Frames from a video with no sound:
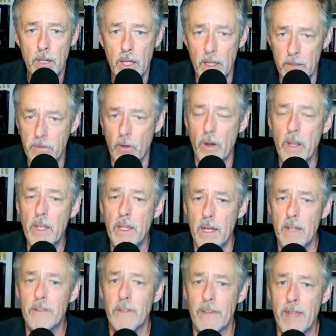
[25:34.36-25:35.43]
It's going to
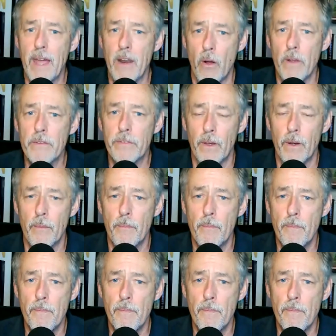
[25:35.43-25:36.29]
get into that also.